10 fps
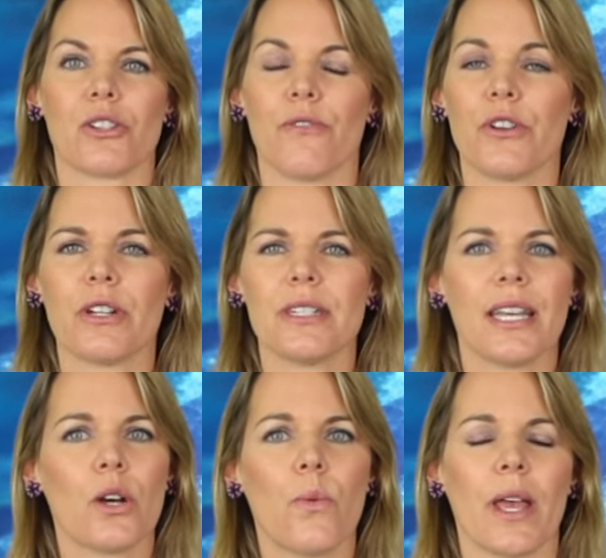So if you're going to
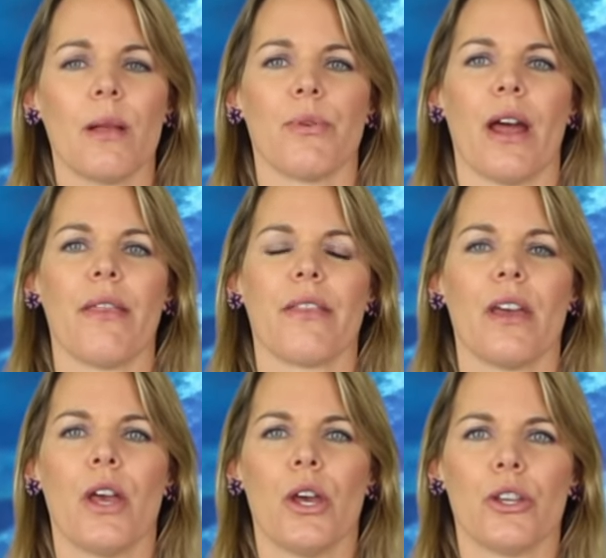take a whale breath,
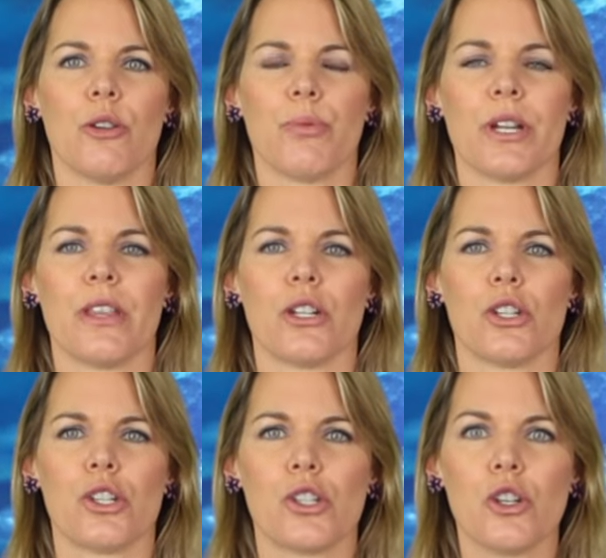you breathe in
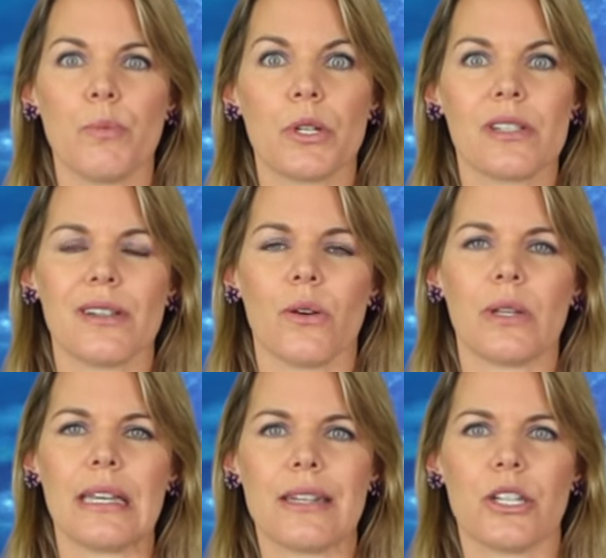super
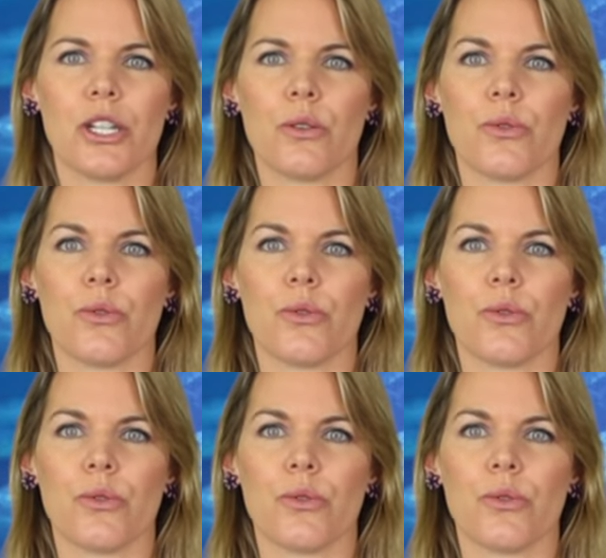slowly into your